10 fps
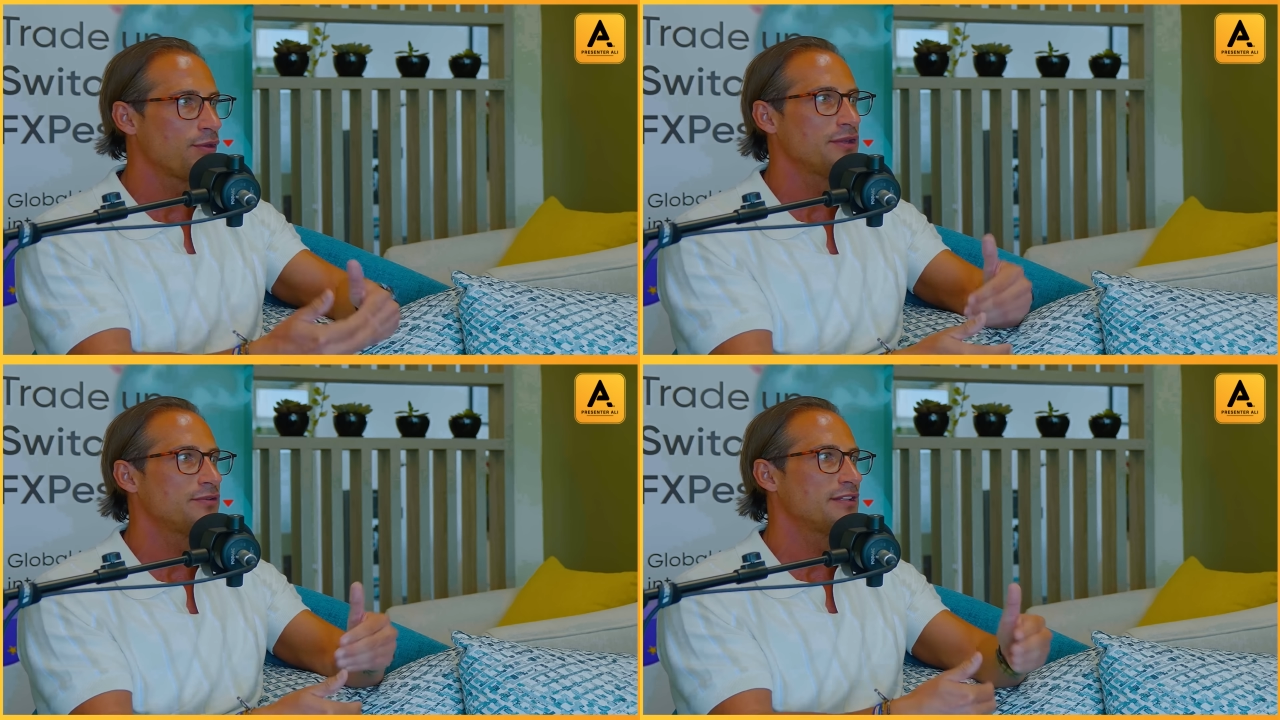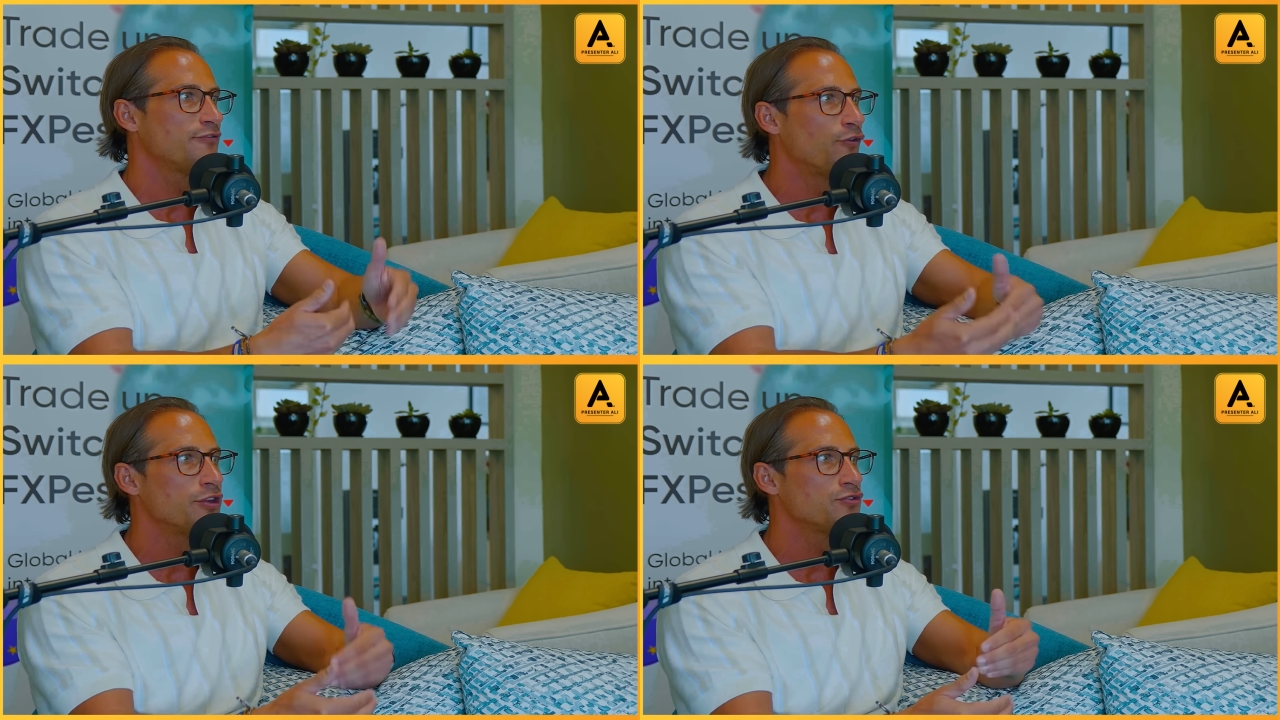30 trades,
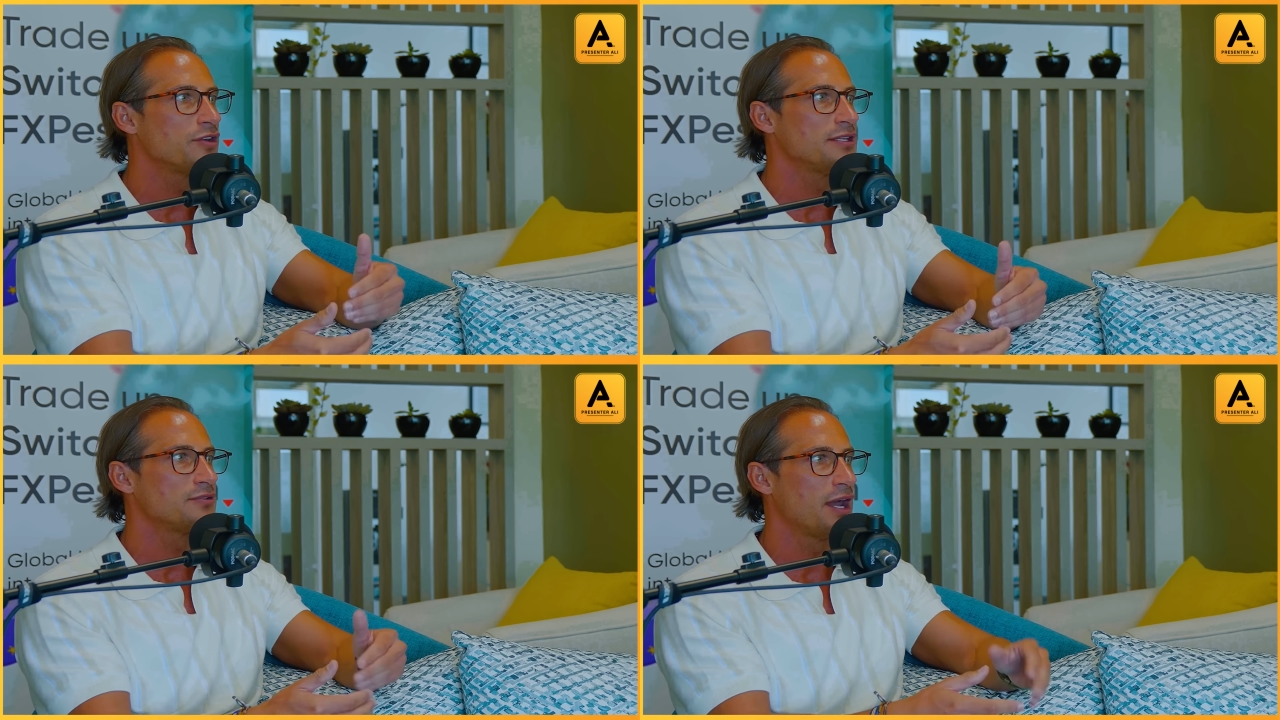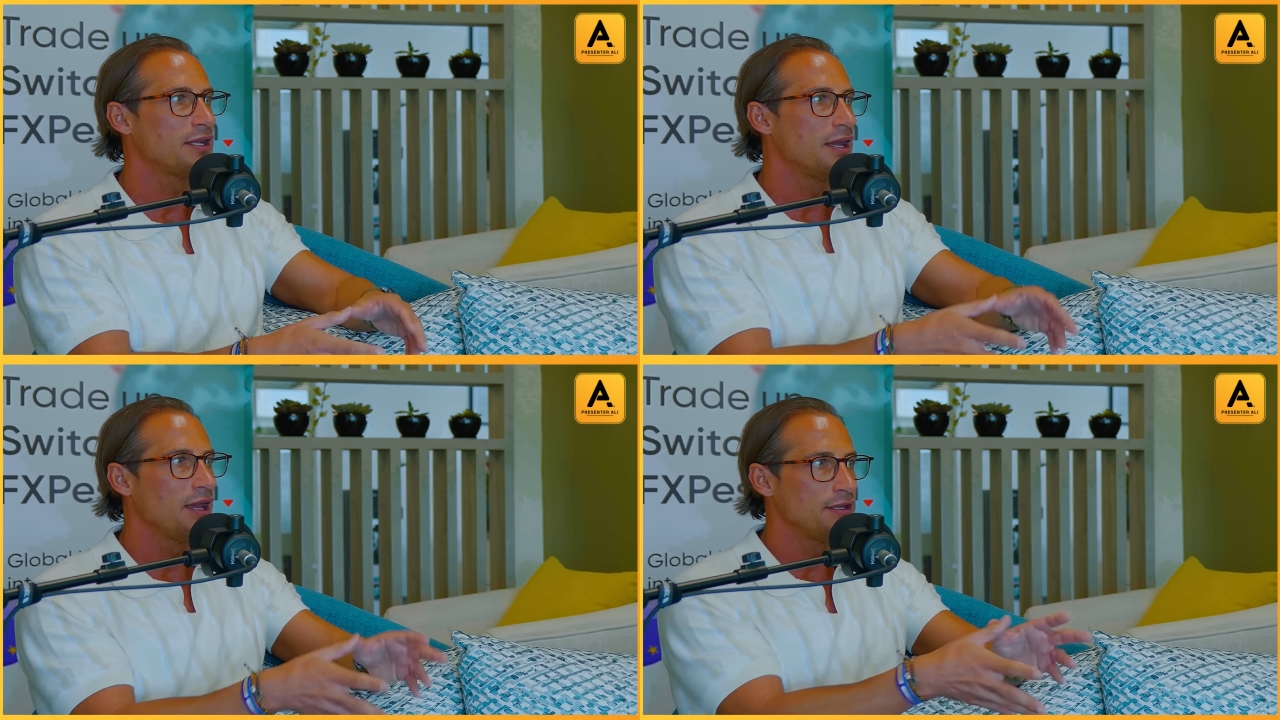40 trades,
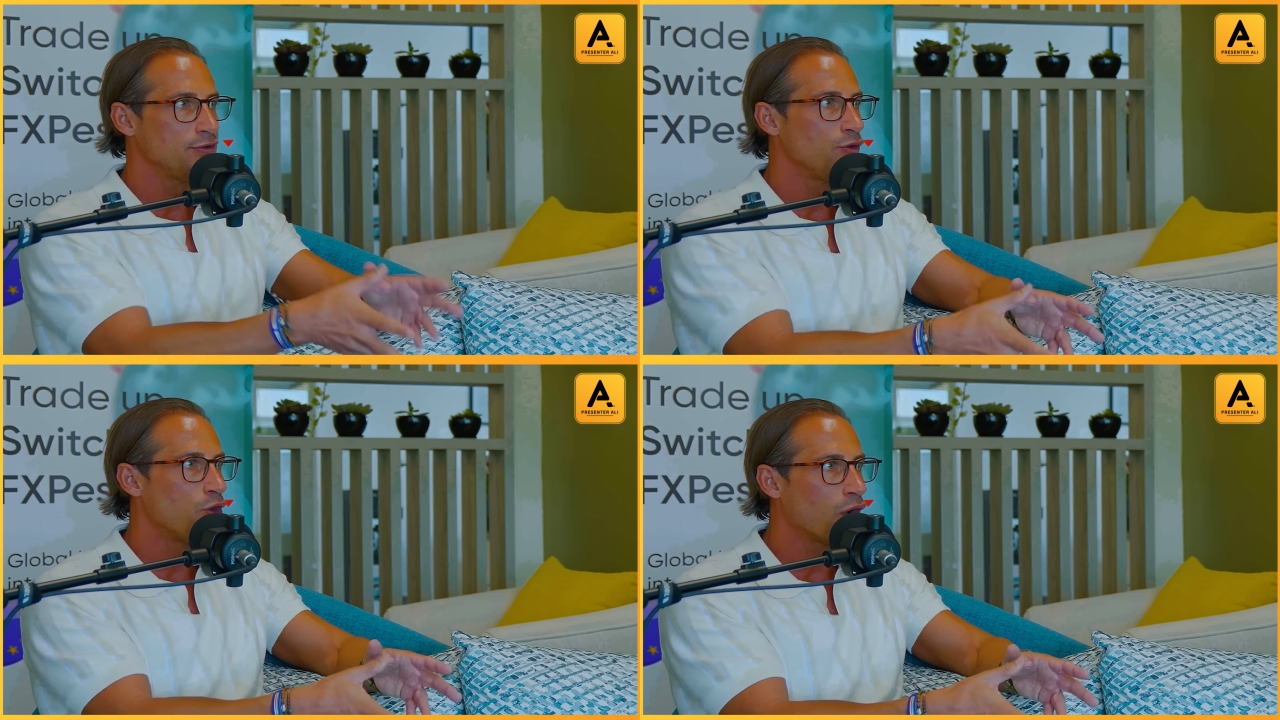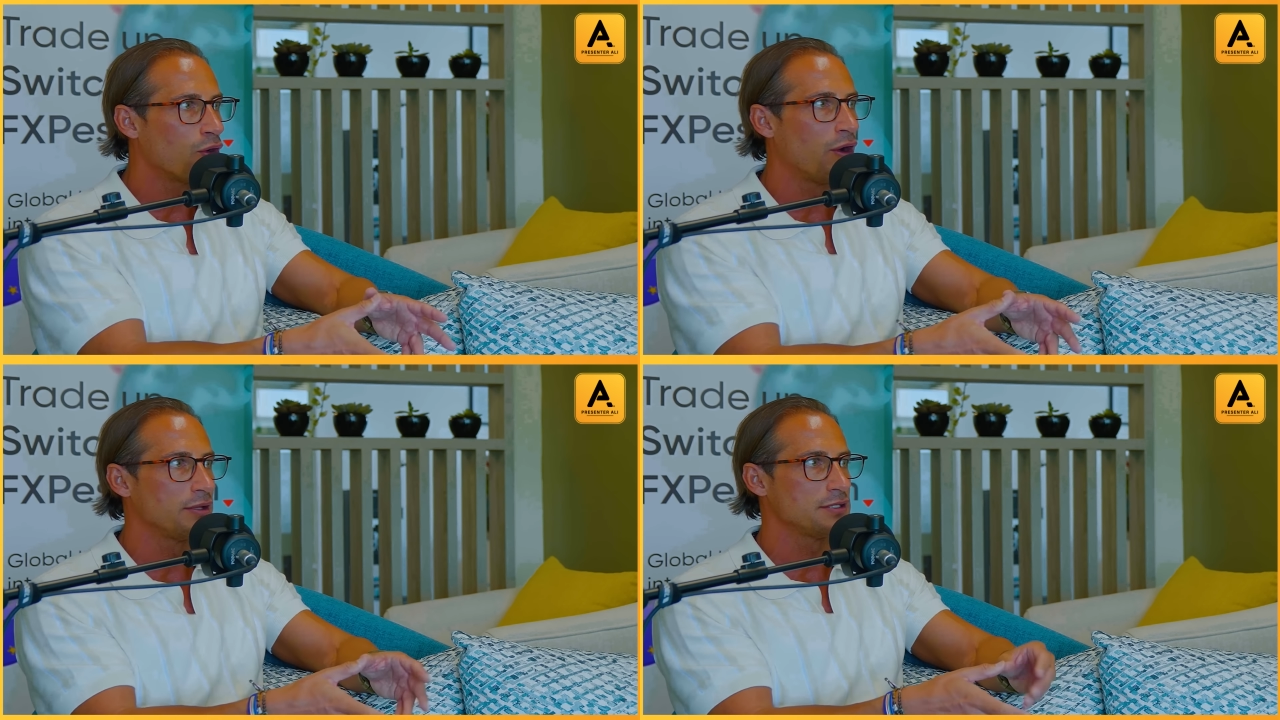right? And then you log
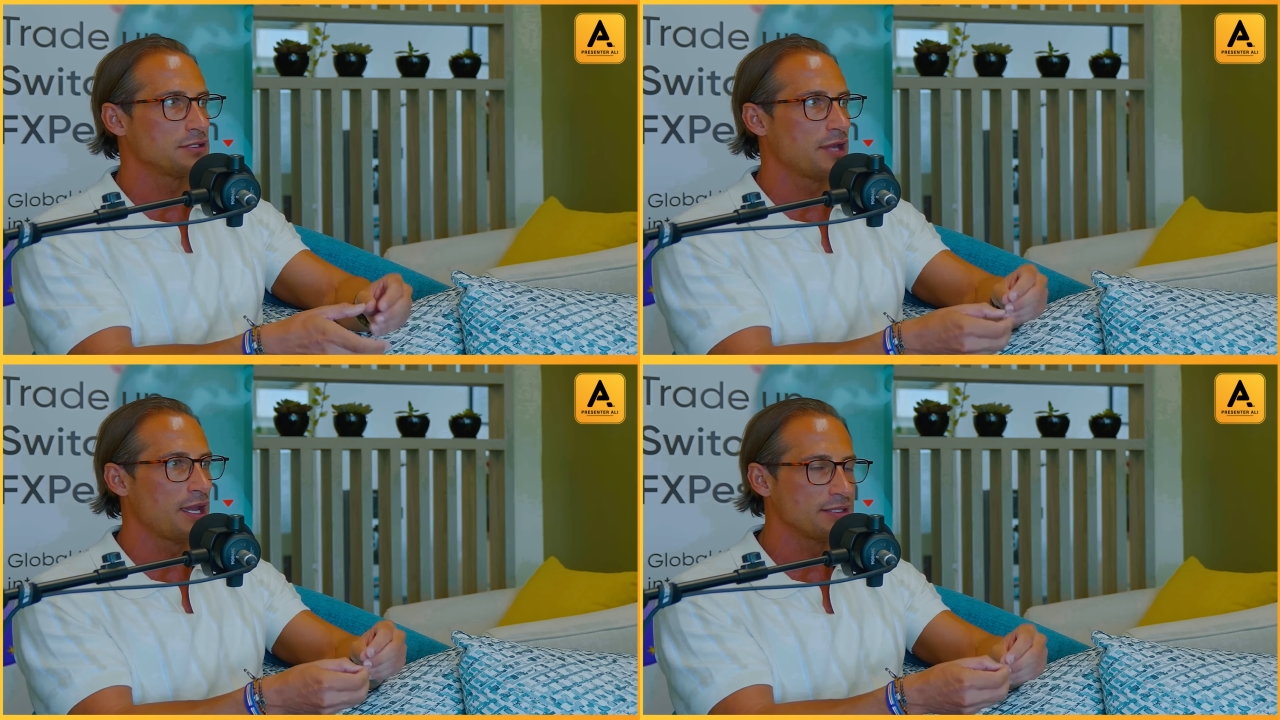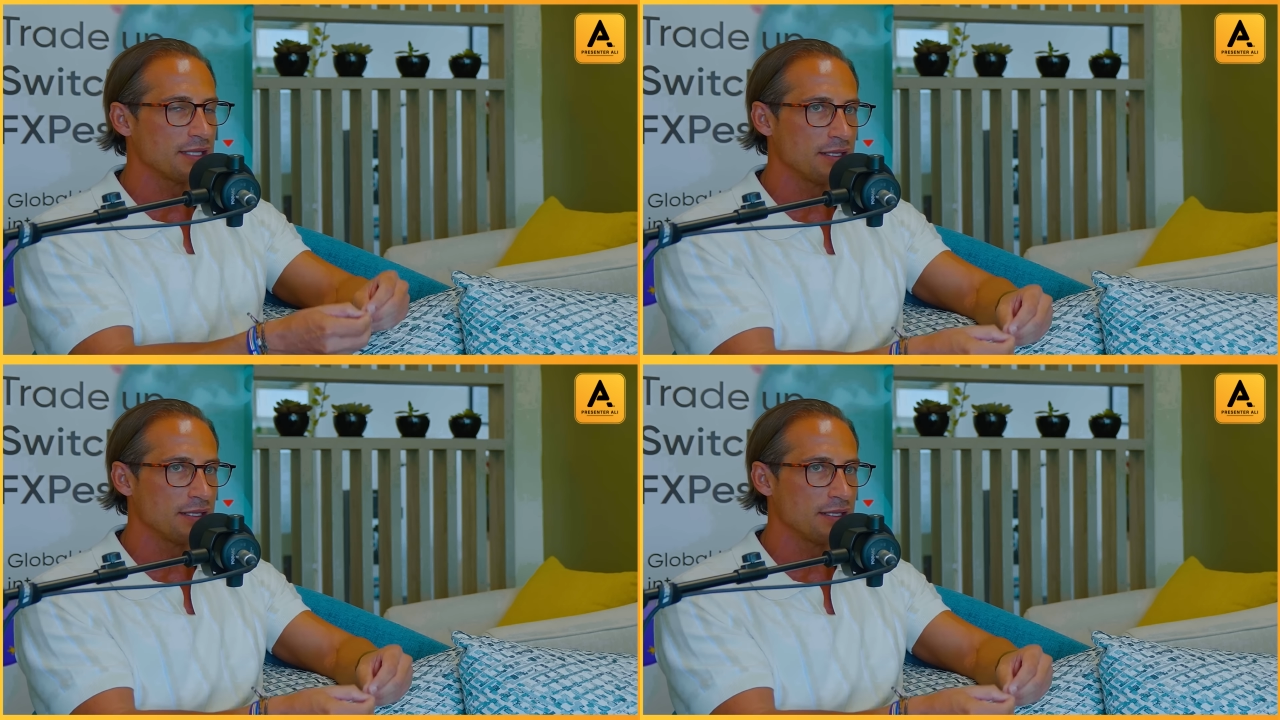all these trades